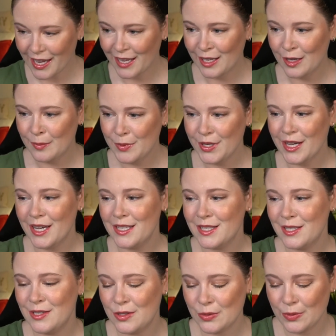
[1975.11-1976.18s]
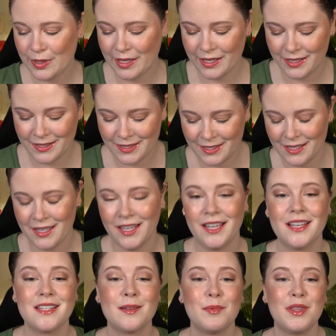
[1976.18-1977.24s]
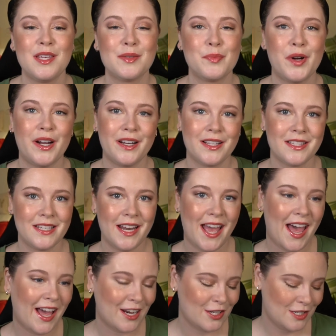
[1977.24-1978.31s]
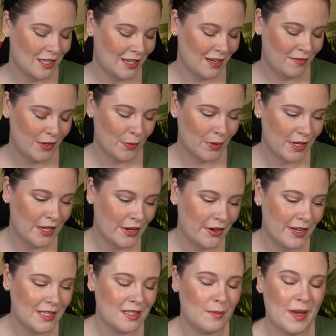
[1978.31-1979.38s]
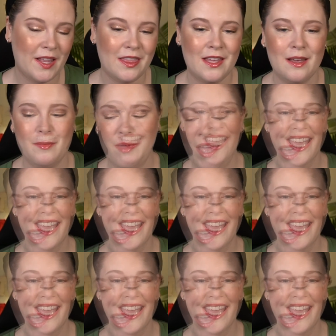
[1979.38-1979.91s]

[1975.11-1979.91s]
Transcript: I hope you guys enjoyed seeing some of these products in action if you were curious about them.